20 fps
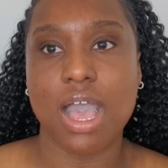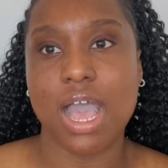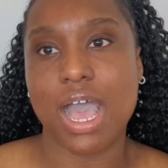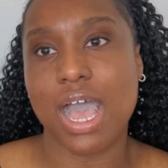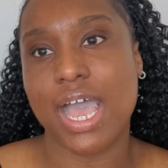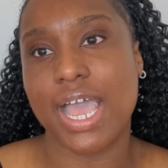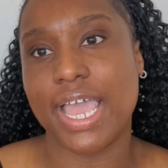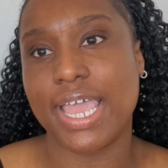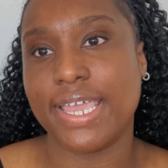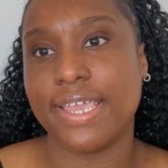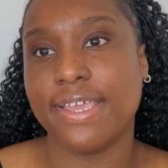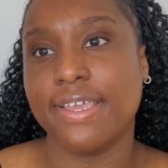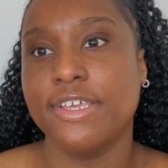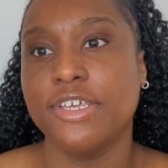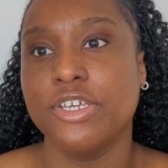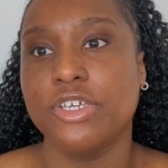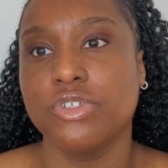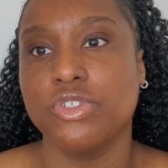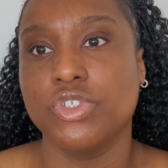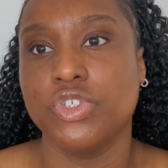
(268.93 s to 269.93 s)
I
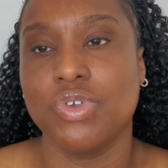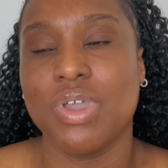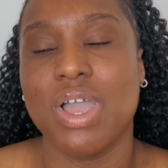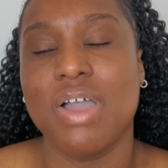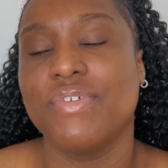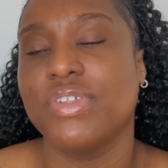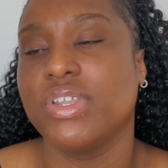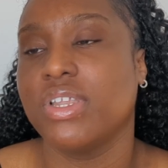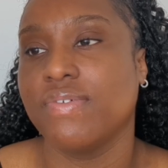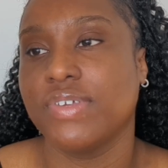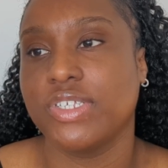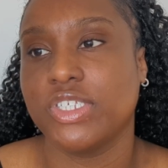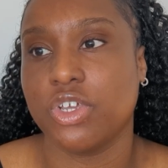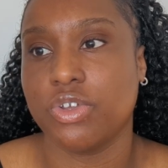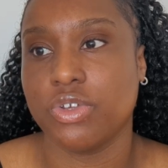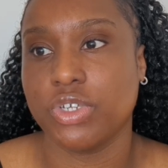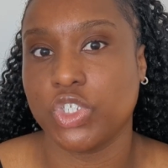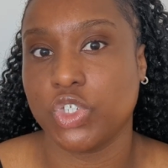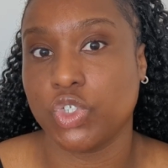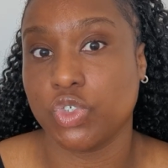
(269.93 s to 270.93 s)
do have another
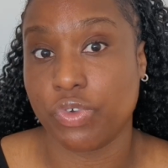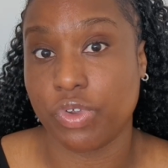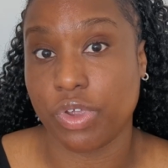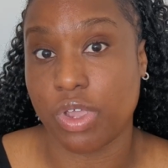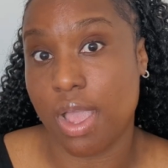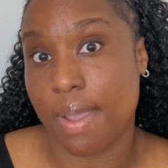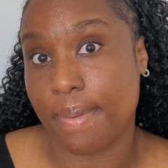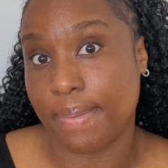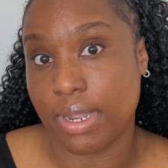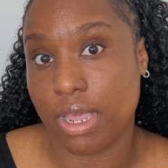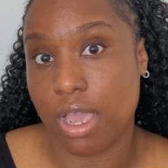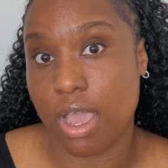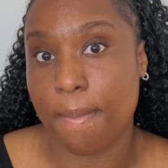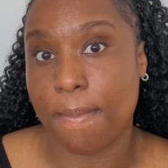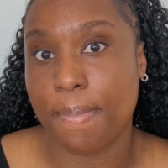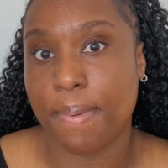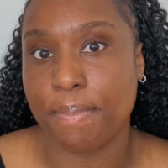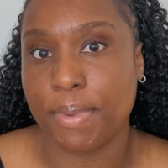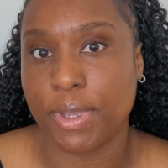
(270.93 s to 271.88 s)
sewing tutorial coming up